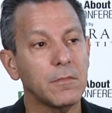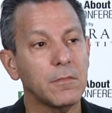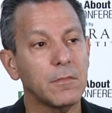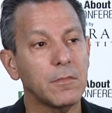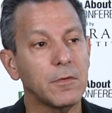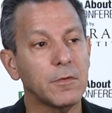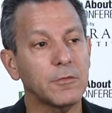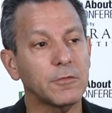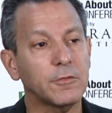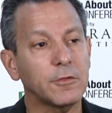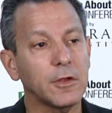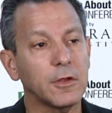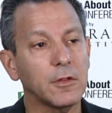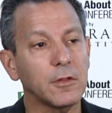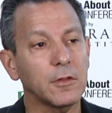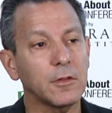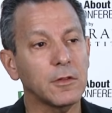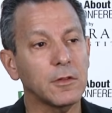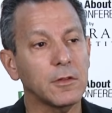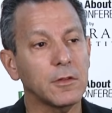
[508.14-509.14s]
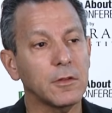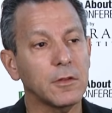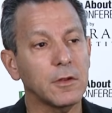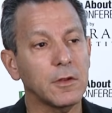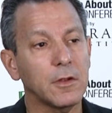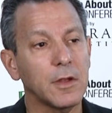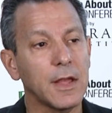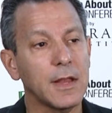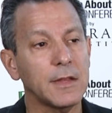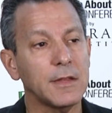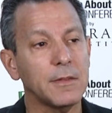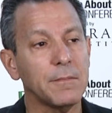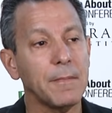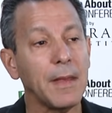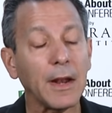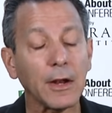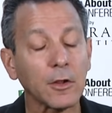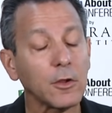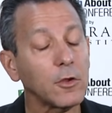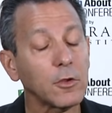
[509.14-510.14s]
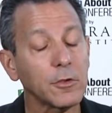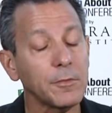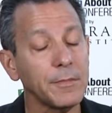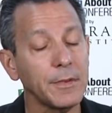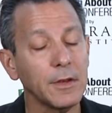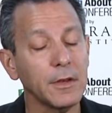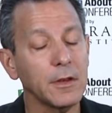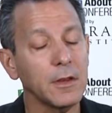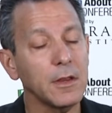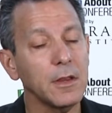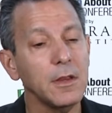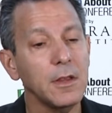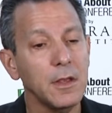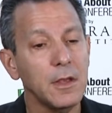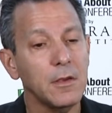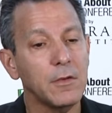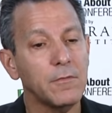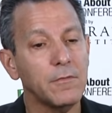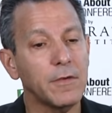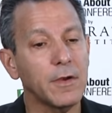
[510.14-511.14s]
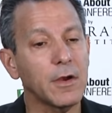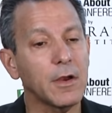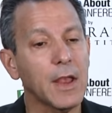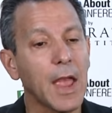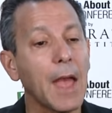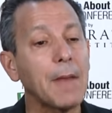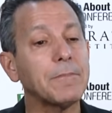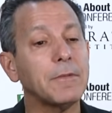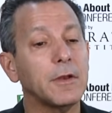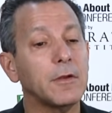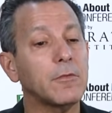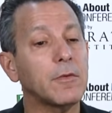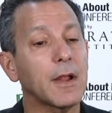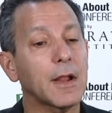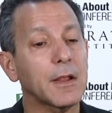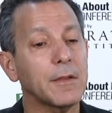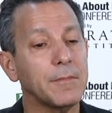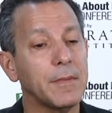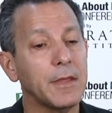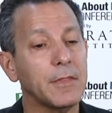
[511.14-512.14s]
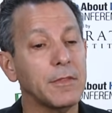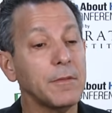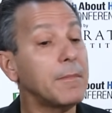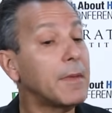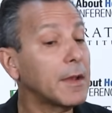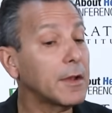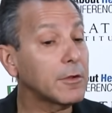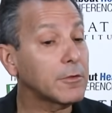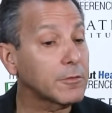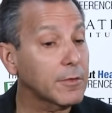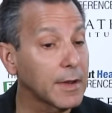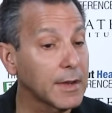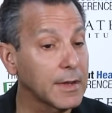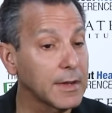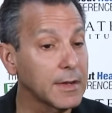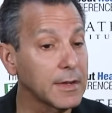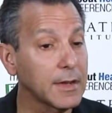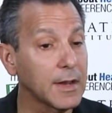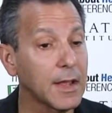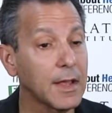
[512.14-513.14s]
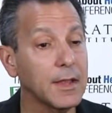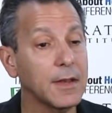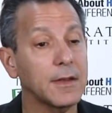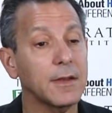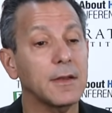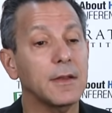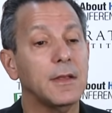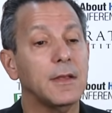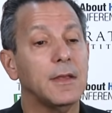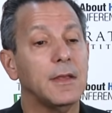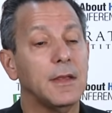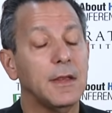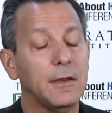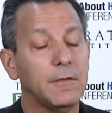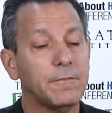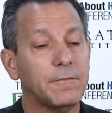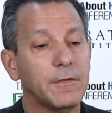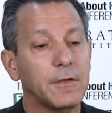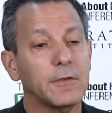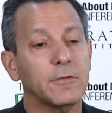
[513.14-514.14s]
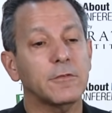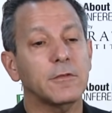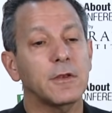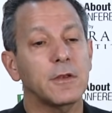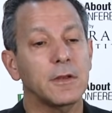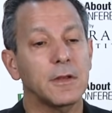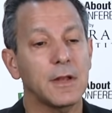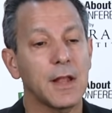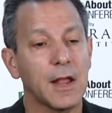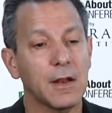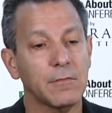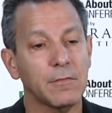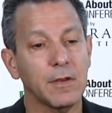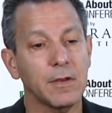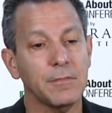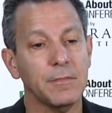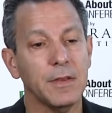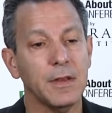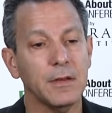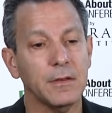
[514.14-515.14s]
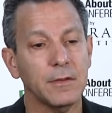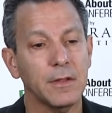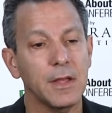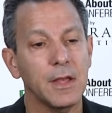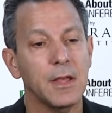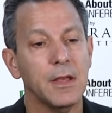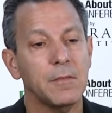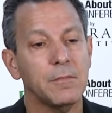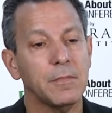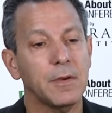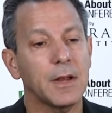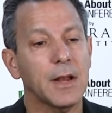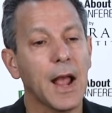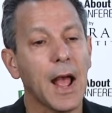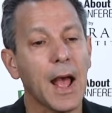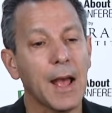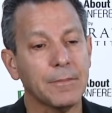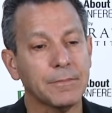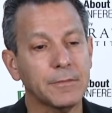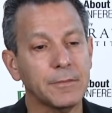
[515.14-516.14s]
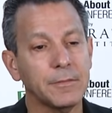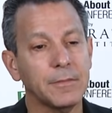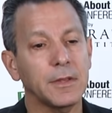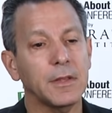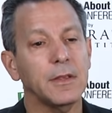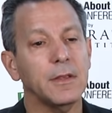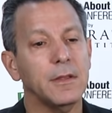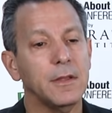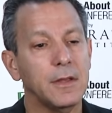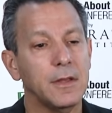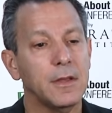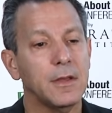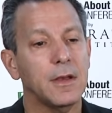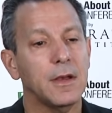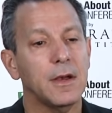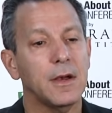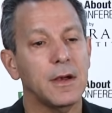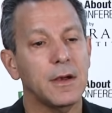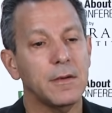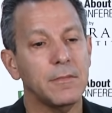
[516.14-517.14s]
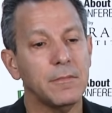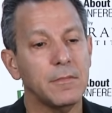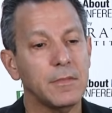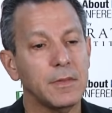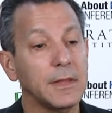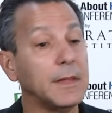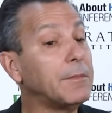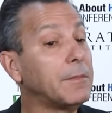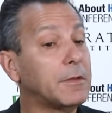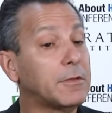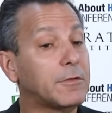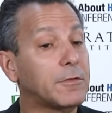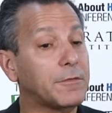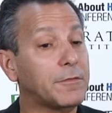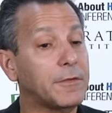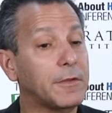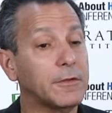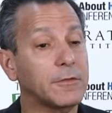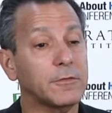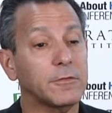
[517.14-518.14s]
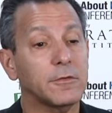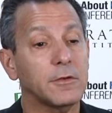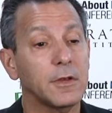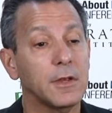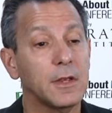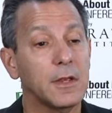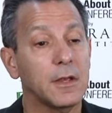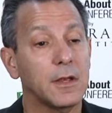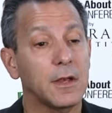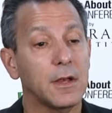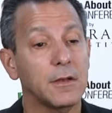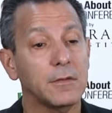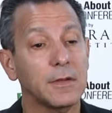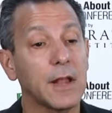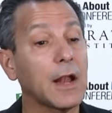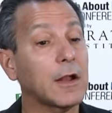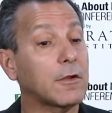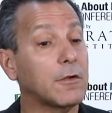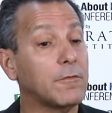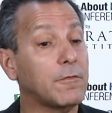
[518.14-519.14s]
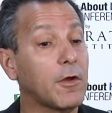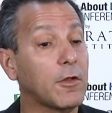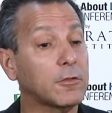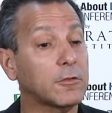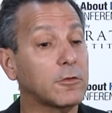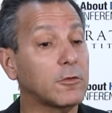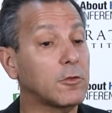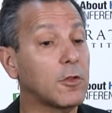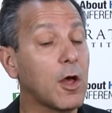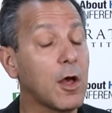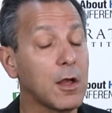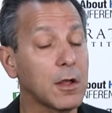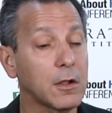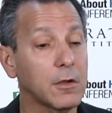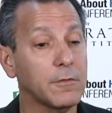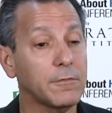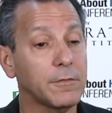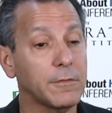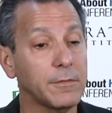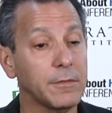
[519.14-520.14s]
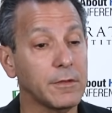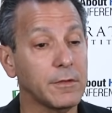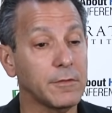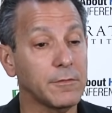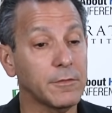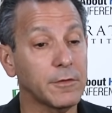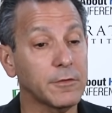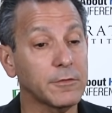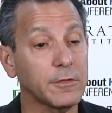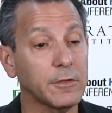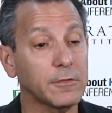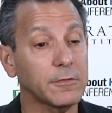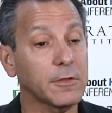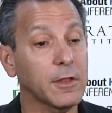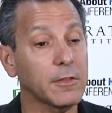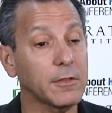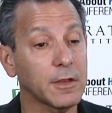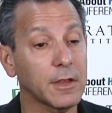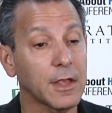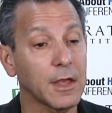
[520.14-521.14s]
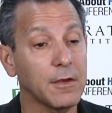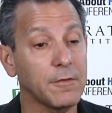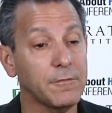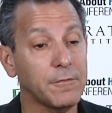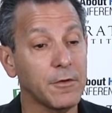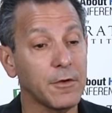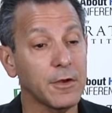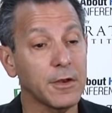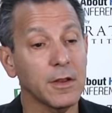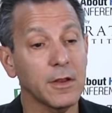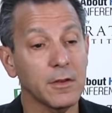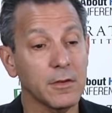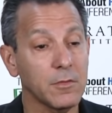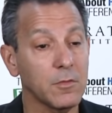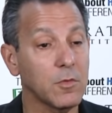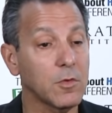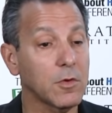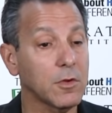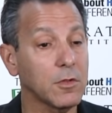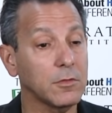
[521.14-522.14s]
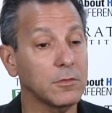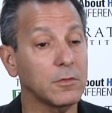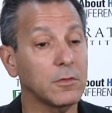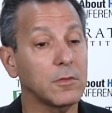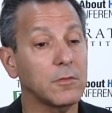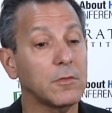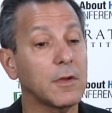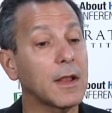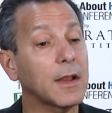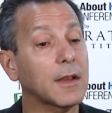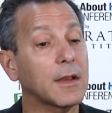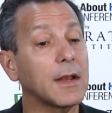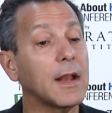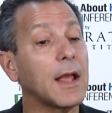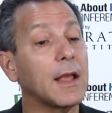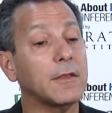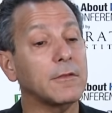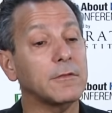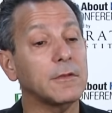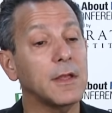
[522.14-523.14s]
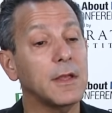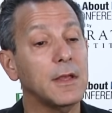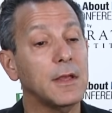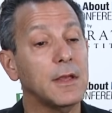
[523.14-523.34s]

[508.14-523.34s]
we're still, you know, in the medical community, very happy to recommend the Mediterranean diet. Eat fish, not red meat, but optimally um, limit your fish. Uh, Doctor Walter Longo from the University of Southern California and a world-recognized